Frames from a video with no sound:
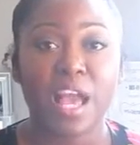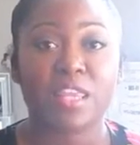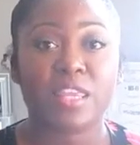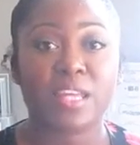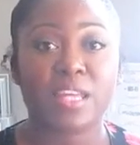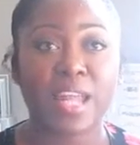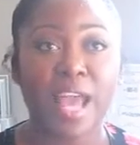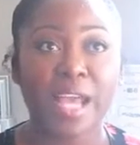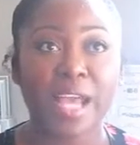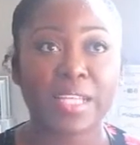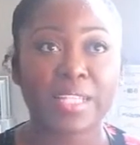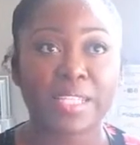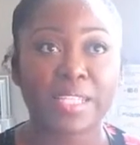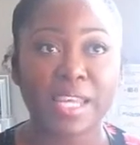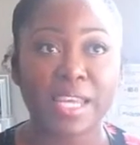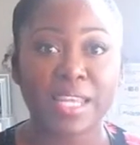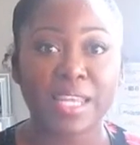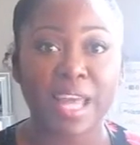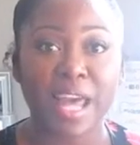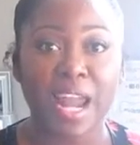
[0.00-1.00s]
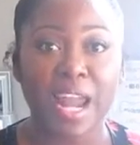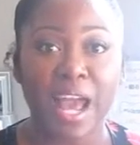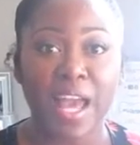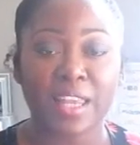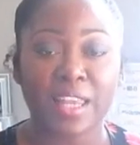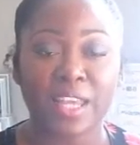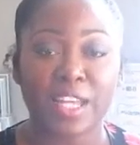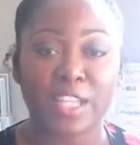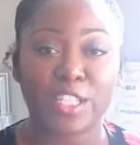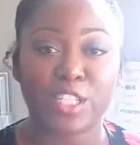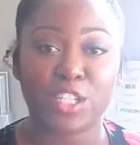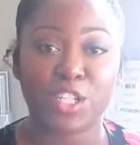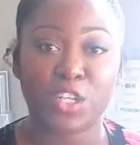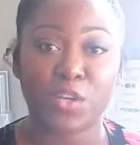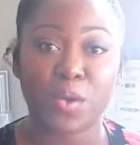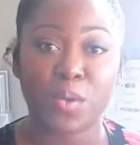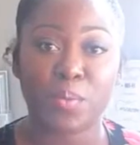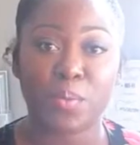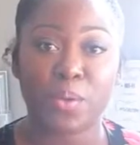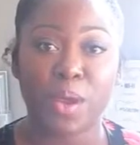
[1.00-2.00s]
The next thing that I like to do
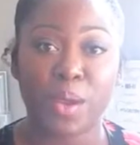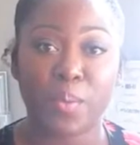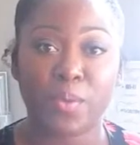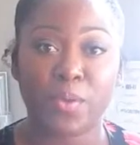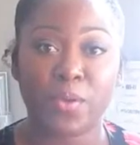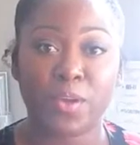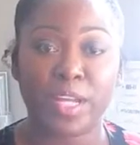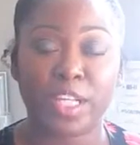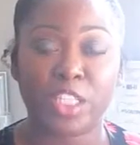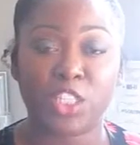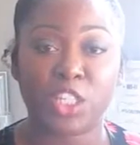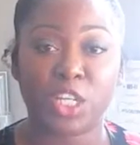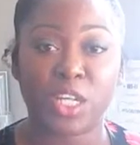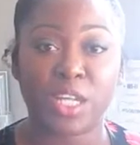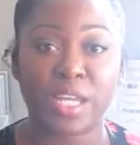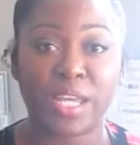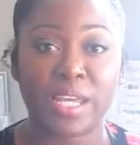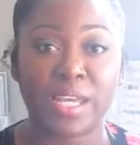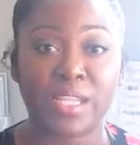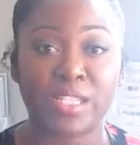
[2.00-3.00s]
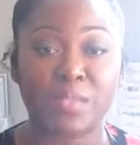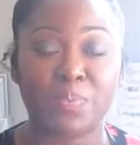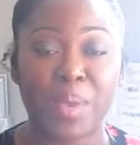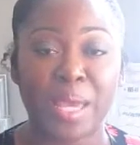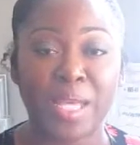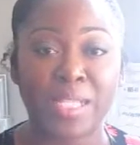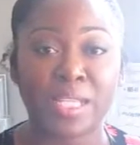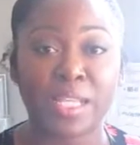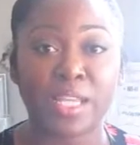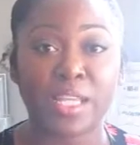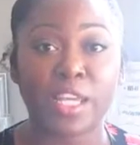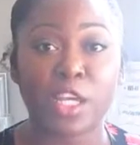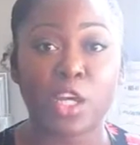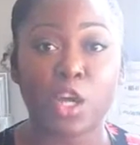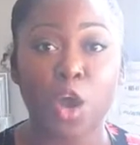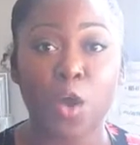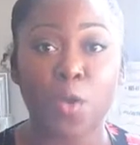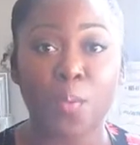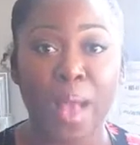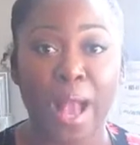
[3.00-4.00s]
in preparation is basically
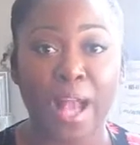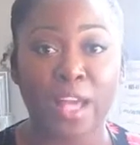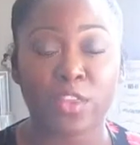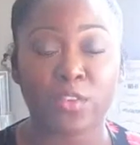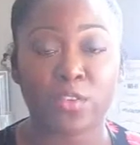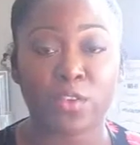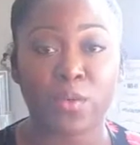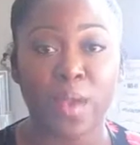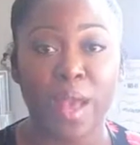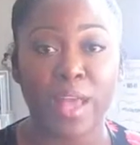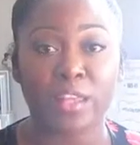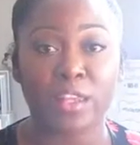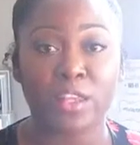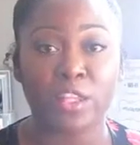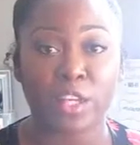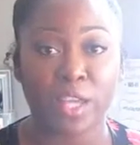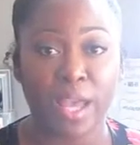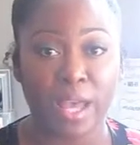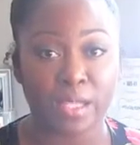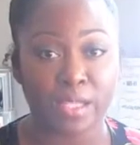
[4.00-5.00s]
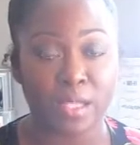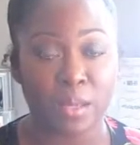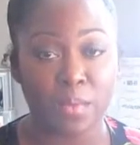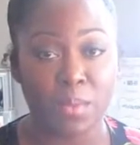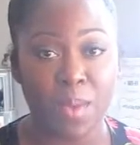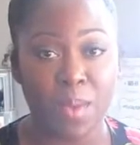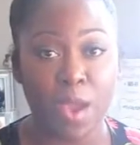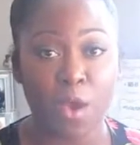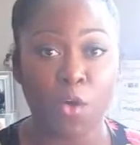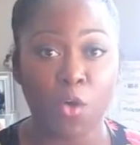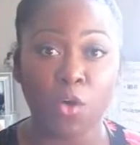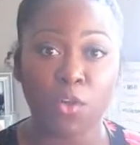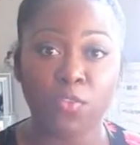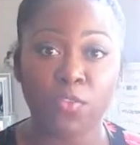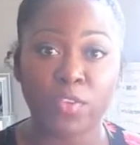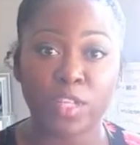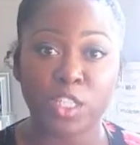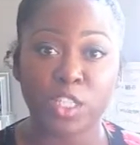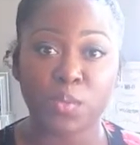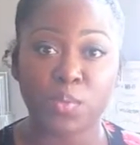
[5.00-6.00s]
go back through and look at some of my old
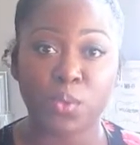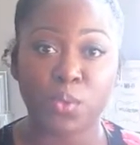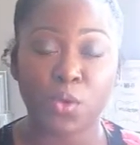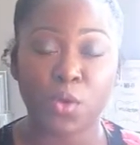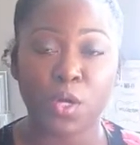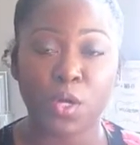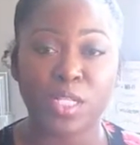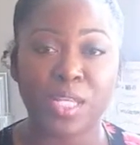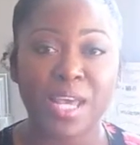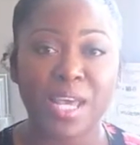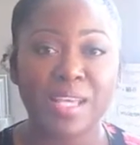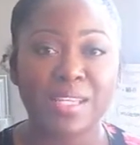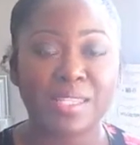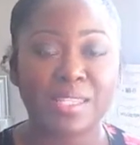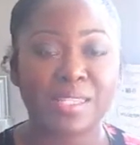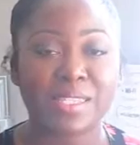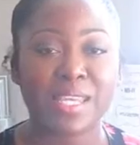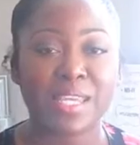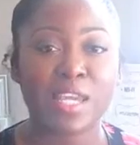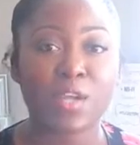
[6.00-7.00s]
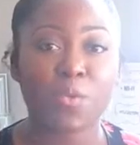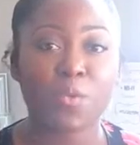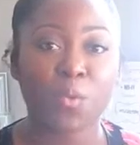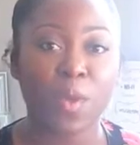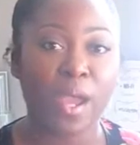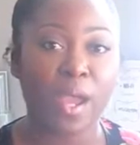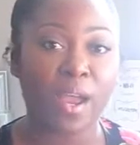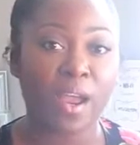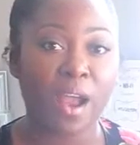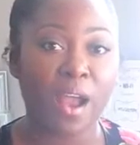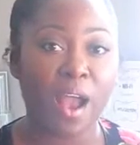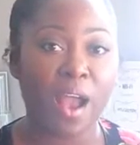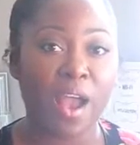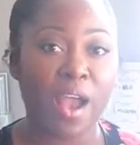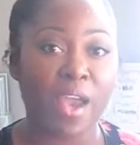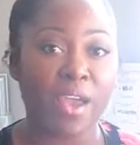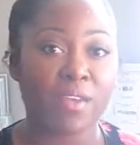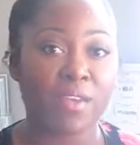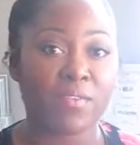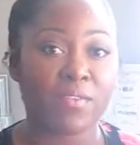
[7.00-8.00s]
vision boards, see where
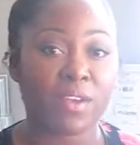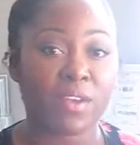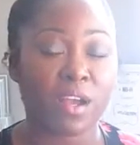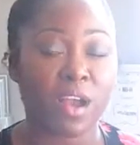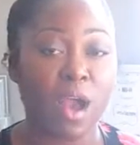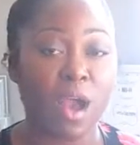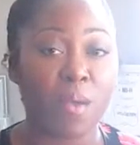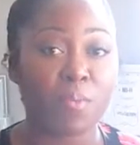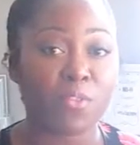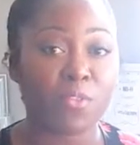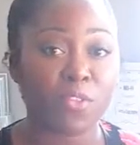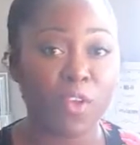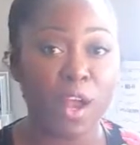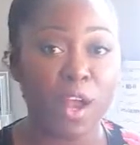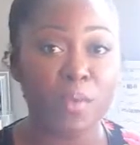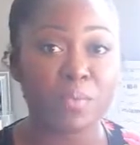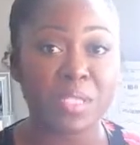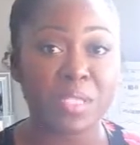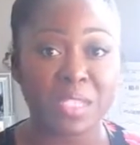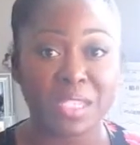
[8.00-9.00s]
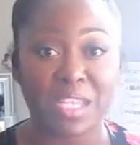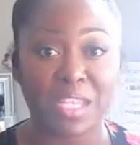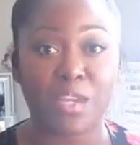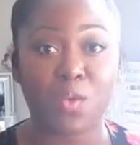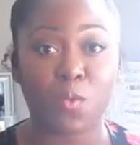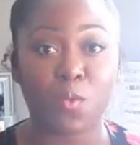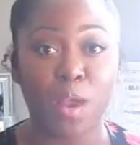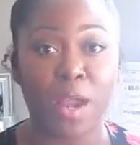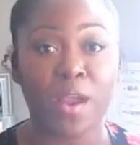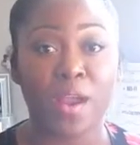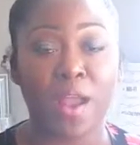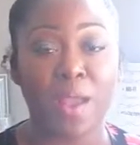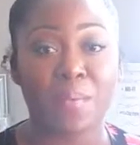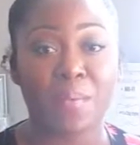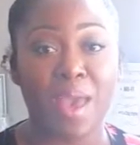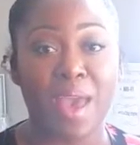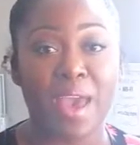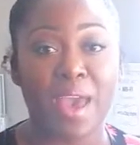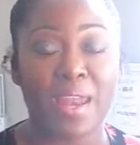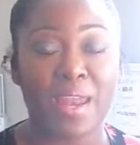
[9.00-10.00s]
I've come from, see where I'm
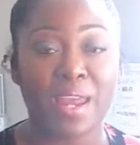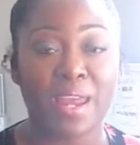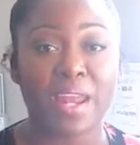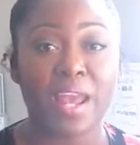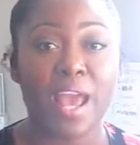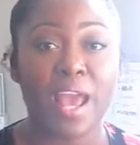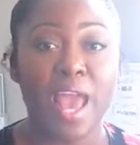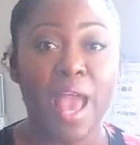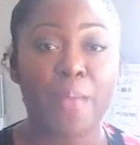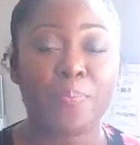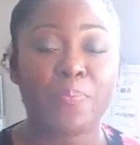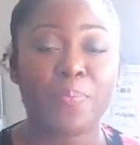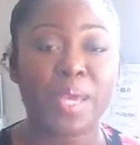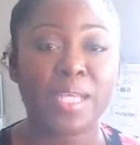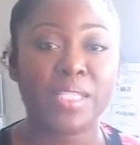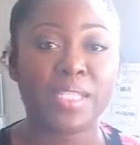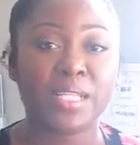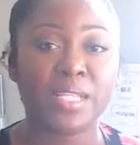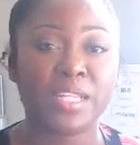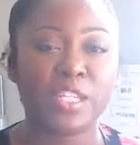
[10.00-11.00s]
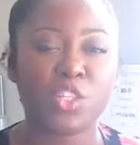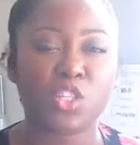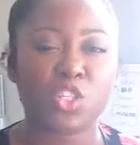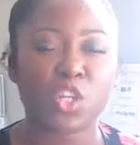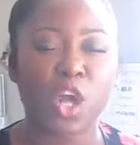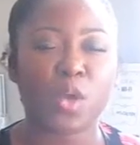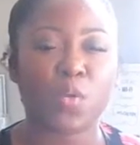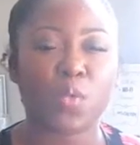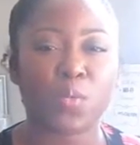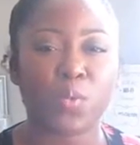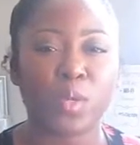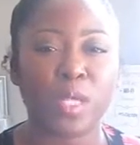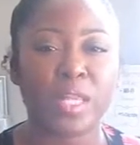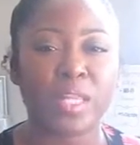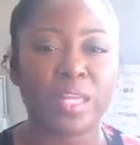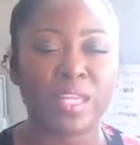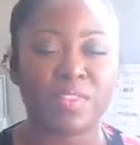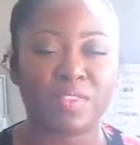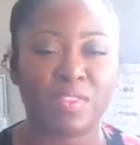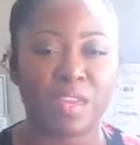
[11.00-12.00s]
headed, and basically start
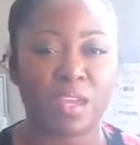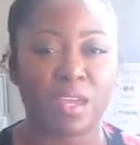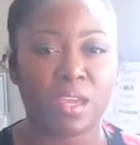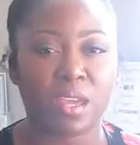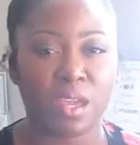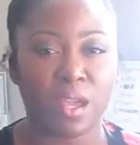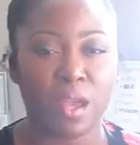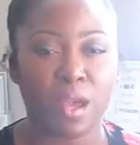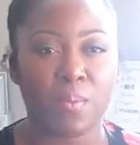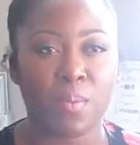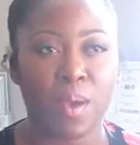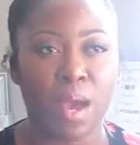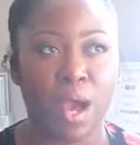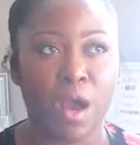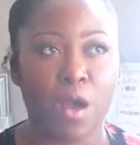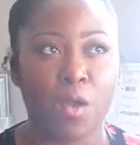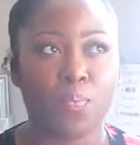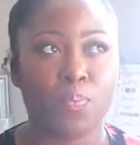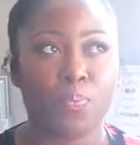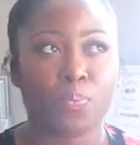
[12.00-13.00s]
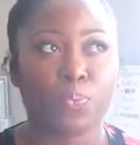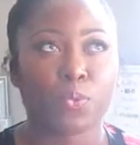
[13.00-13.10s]
really thinking about